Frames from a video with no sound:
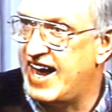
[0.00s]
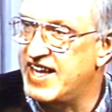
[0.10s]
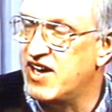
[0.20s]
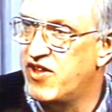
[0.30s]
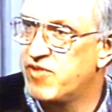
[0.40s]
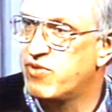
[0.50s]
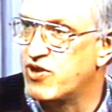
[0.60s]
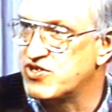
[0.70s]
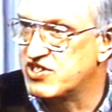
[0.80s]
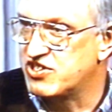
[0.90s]
Any other
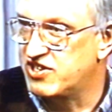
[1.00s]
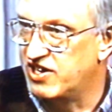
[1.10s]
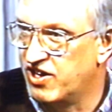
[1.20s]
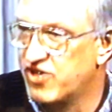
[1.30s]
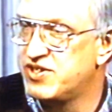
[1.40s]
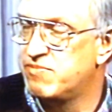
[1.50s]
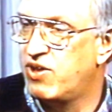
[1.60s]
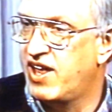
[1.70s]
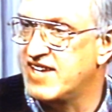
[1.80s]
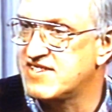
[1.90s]
person could learn to
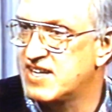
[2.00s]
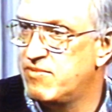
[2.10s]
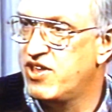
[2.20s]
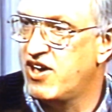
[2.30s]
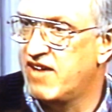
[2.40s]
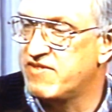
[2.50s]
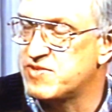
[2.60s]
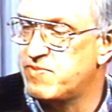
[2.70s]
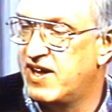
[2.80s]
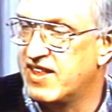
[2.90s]
play some of the
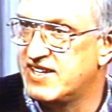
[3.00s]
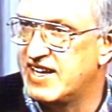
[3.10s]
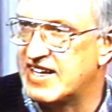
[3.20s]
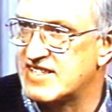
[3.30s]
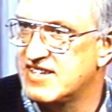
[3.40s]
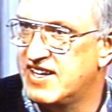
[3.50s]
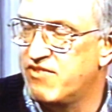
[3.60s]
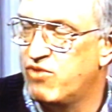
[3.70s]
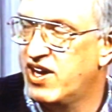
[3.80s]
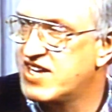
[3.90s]
office politics, and
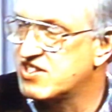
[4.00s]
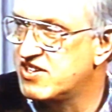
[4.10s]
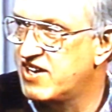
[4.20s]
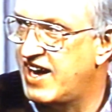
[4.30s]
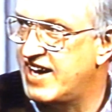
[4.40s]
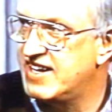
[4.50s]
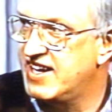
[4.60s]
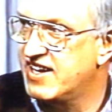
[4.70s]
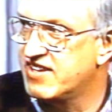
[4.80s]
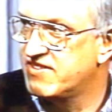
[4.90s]
it really is a good
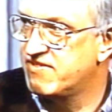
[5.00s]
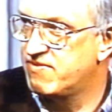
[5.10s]
idea